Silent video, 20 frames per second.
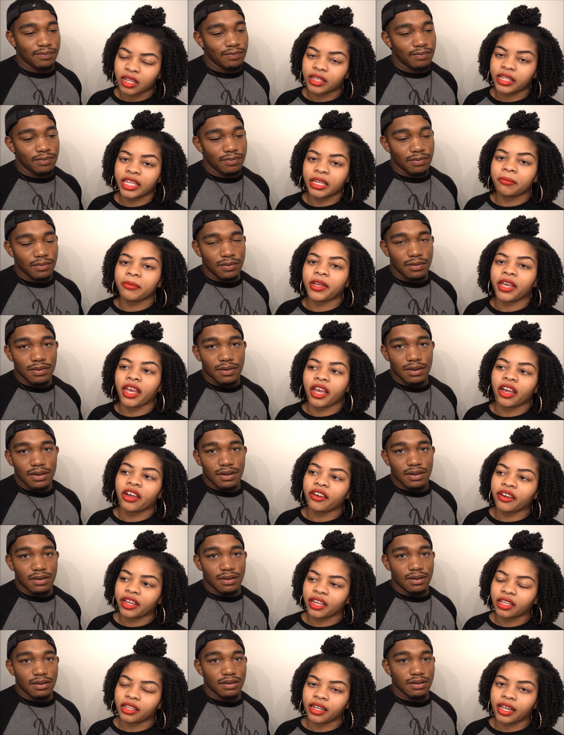Speaker 1: A deep
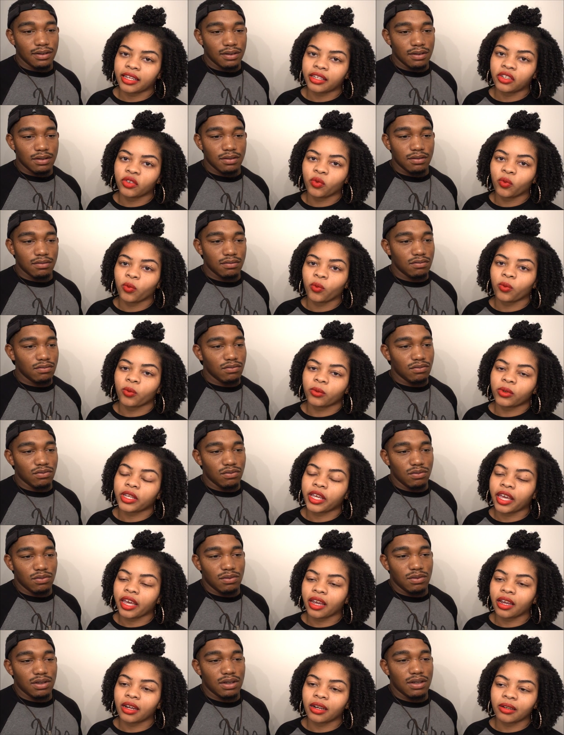caring, like you
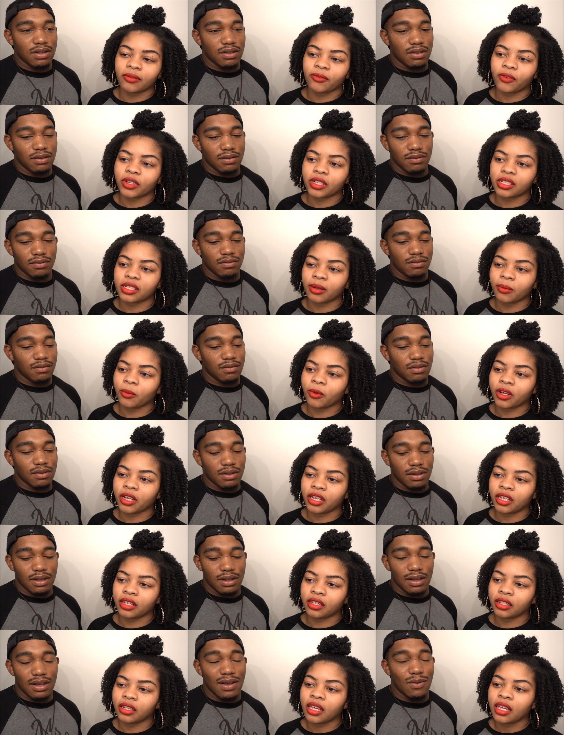care for
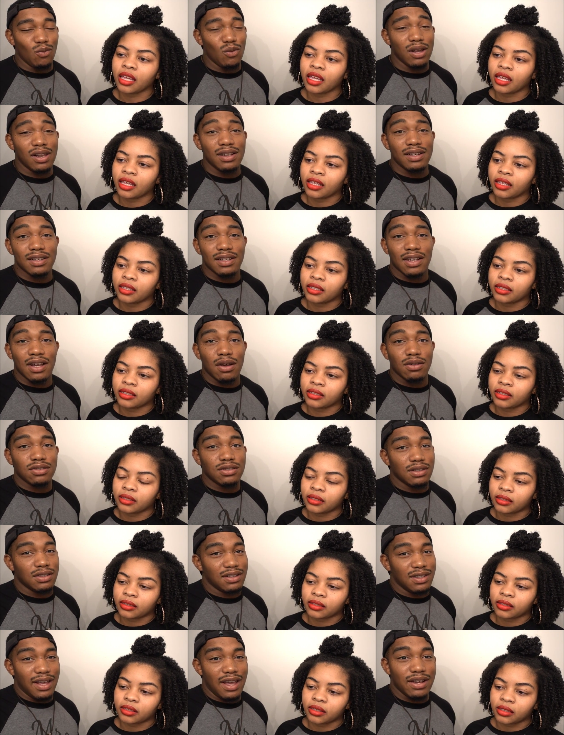someone,
Speaker 2: willing to go
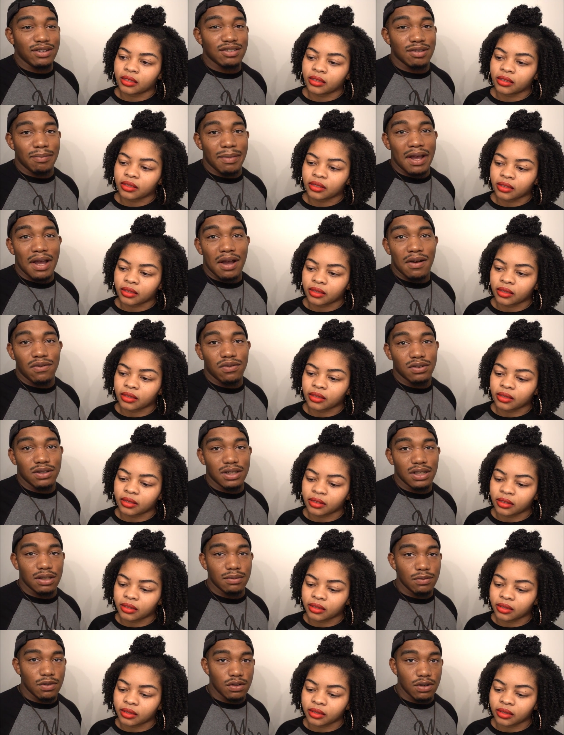the extra mile for
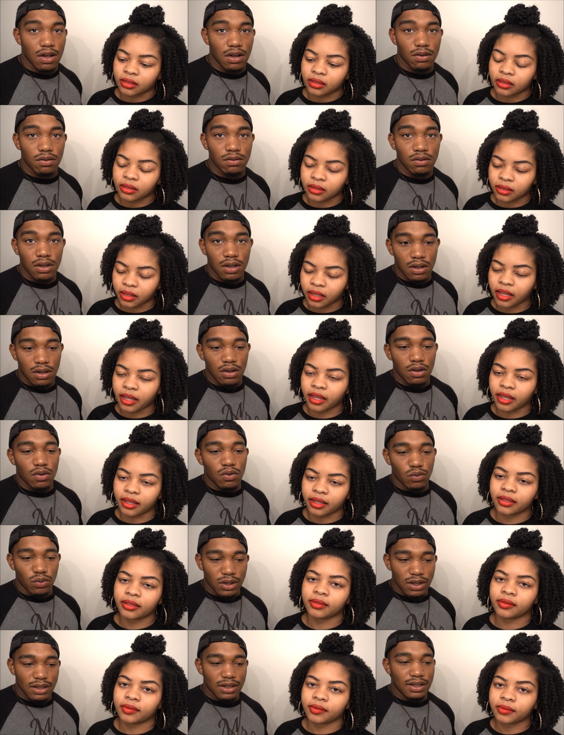them. You know, yeah,
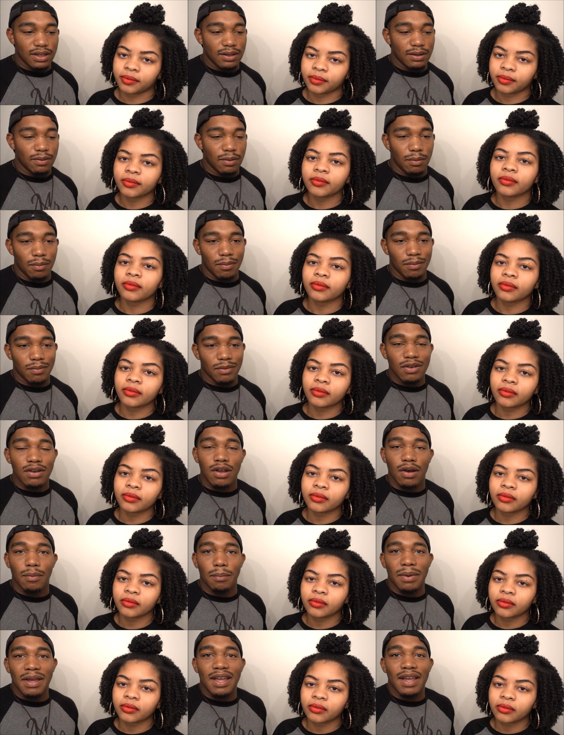really, you
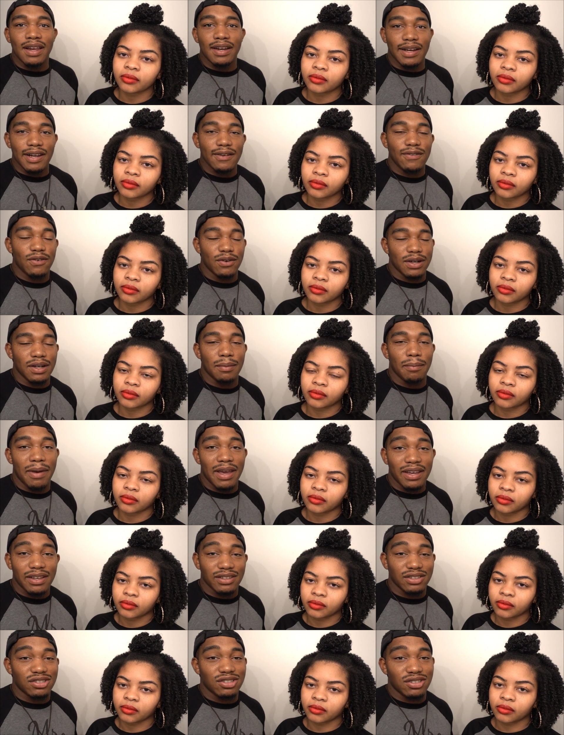know, being there for them,
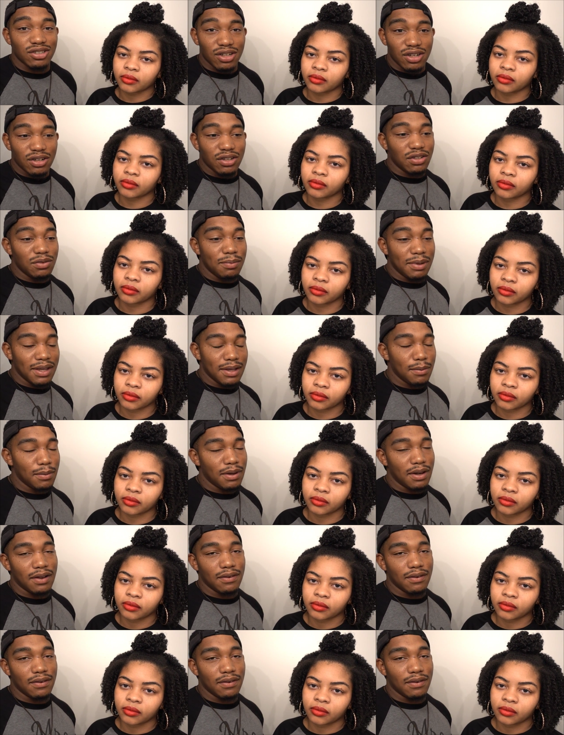making sure you being